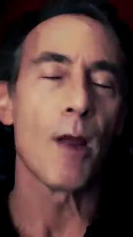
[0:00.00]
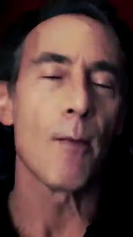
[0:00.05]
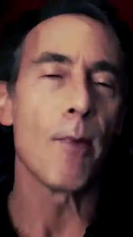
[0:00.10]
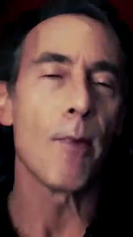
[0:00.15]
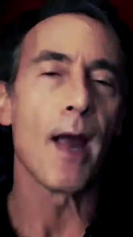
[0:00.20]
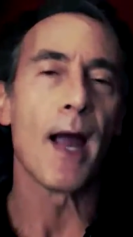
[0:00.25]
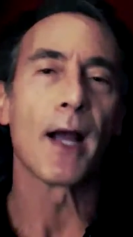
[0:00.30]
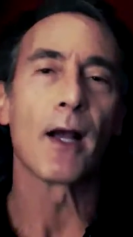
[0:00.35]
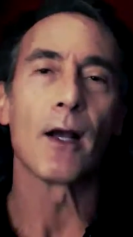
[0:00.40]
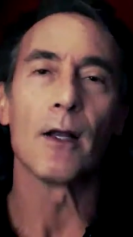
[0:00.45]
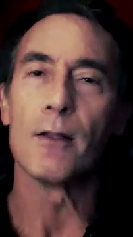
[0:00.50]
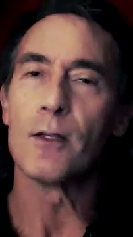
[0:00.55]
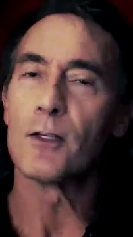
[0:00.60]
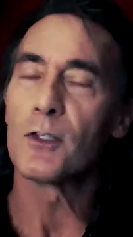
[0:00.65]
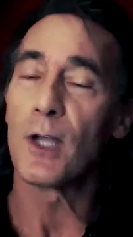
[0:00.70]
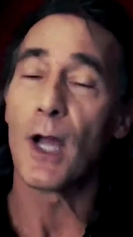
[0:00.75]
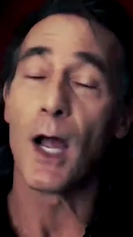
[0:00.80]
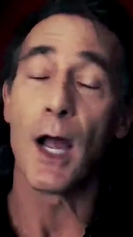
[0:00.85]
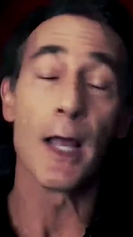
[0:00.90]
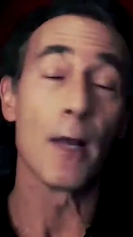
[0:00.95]
back on this
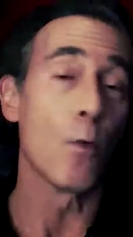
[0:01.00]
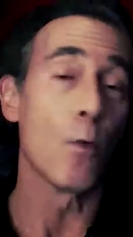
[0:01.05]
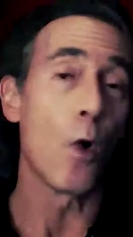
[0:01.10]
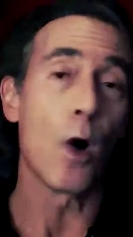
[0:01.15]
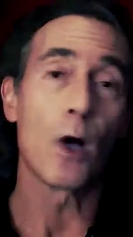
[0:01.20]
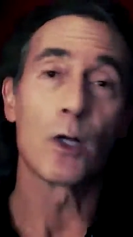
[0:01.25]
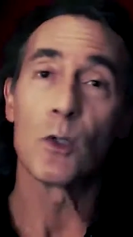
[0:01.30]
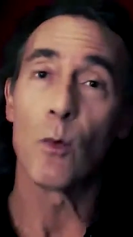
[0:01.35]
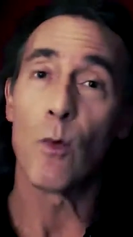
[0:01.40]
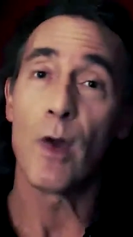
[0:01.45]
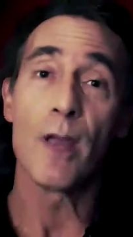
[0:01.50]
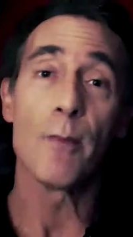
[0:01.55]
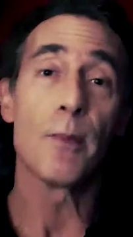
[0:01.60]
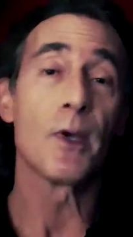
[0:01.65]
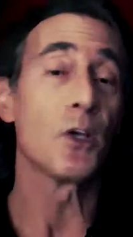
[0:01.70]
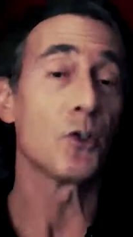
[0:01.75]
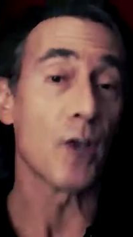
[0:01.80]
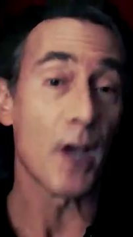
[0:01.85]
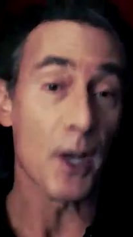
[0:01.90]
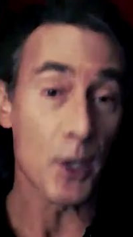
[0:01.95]
guy and walked away
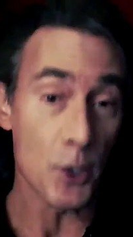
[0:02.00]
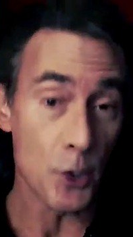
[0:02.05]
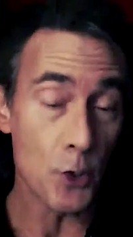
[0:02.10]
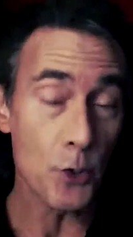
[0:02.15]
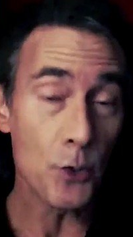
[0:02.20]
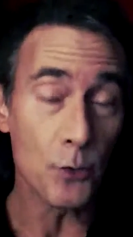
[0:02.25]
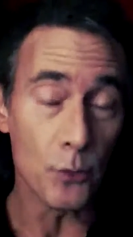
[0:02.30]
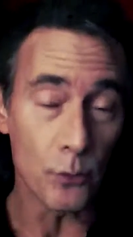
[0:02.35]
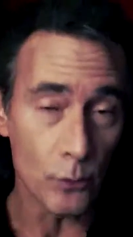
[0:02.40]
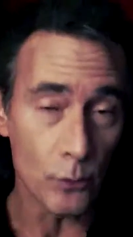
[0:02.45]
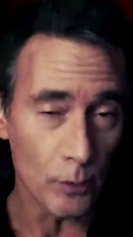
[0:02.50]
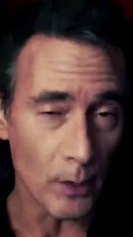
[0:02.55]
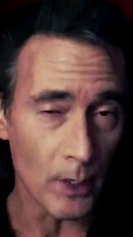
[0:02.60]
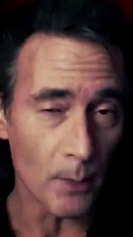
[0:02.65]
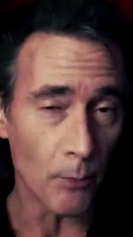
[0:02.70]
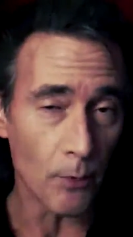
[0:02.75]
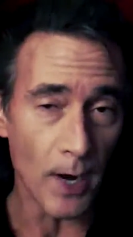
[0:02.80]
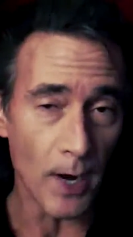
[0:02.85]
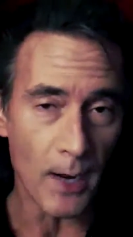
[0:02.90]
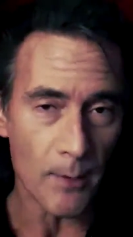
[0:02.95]
because I knew that
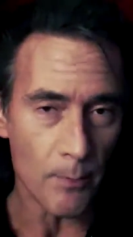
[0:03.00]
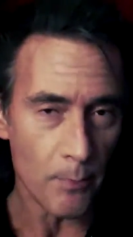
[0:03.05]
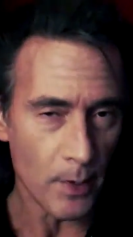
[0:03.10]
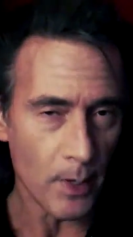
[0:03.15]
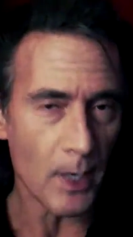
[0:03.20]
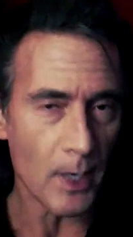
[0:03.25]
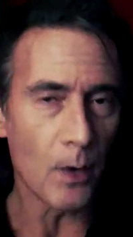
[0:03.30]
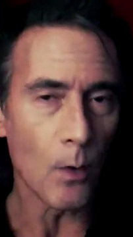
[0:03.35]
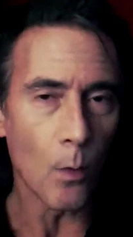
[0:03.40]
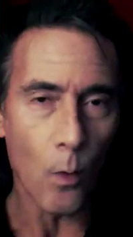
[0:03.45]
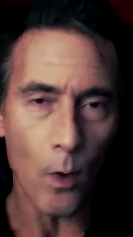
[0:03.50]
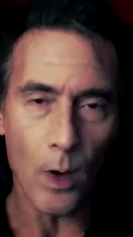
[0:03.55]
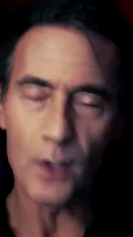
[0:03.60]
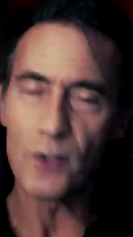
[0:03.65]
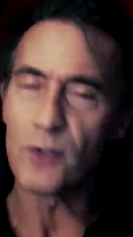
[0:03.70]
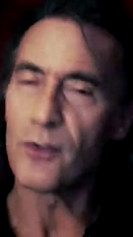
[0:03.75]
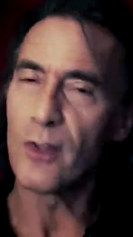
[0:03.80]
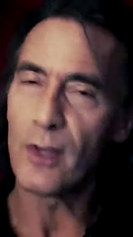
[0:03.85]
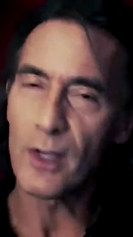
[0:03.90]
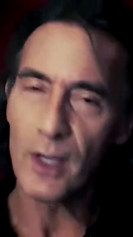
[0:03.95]
Brad Pitt was the